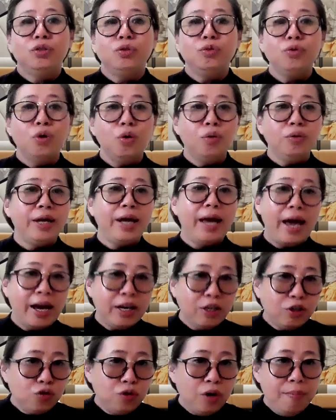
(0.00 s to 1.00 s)
to go the
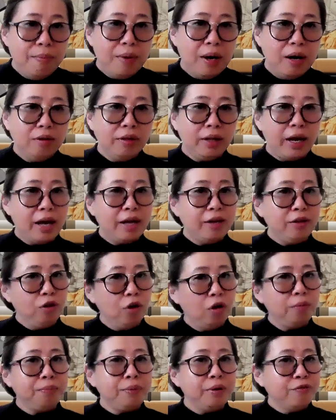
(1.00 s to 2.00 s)
extra mile and
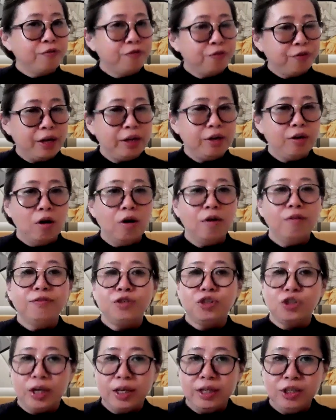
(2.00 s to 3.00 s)
not be afraid of
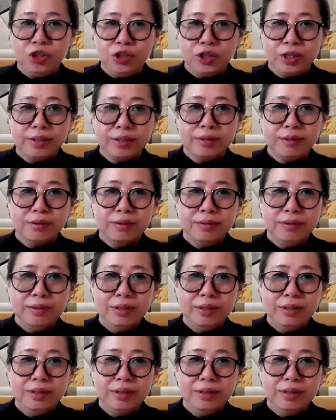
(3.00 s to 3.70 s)
challenges.